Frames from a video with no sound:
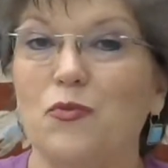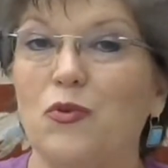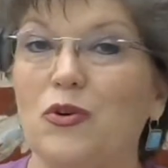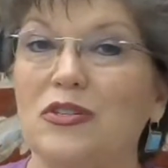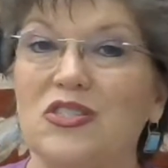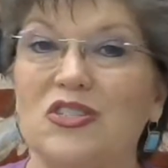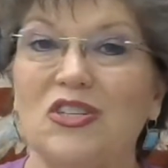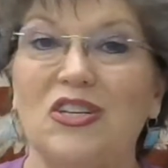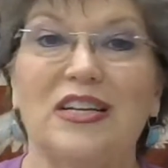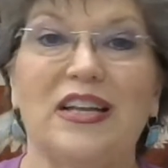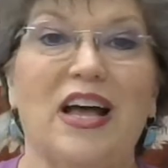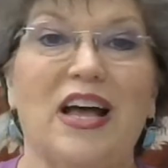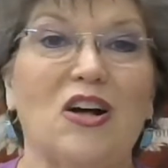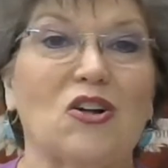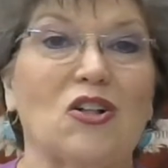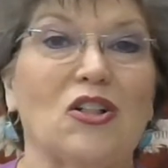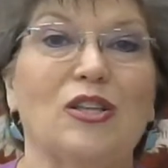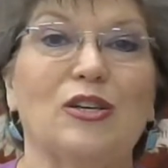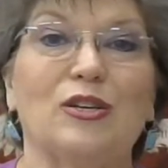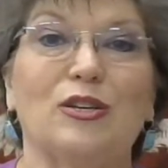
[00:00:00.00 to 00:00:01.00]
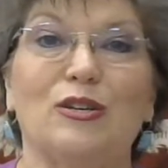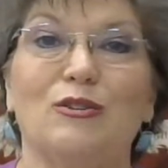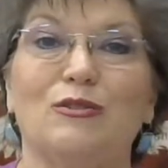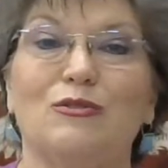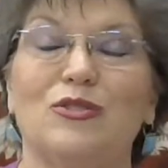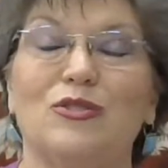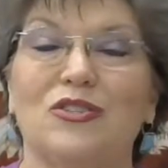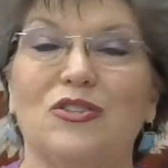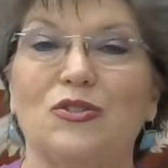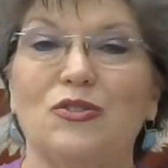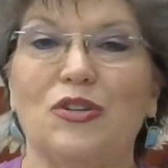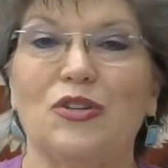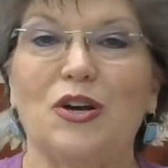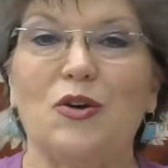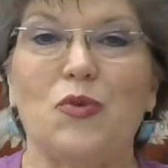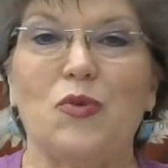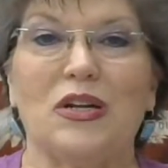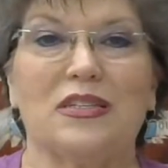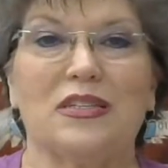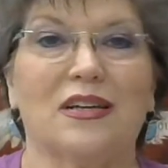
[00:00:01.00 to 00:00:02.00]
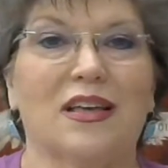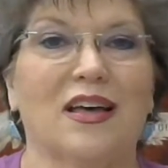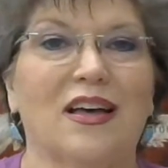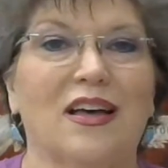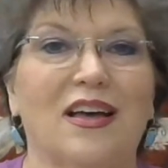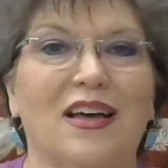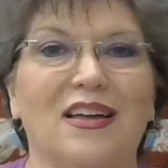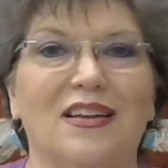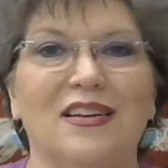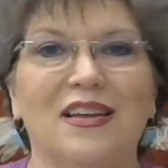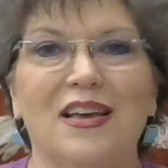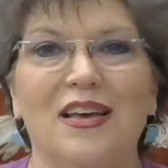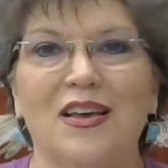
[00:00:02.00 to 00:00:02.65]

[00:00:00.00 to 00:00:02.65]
We'll send out clues. You'll know what to cut.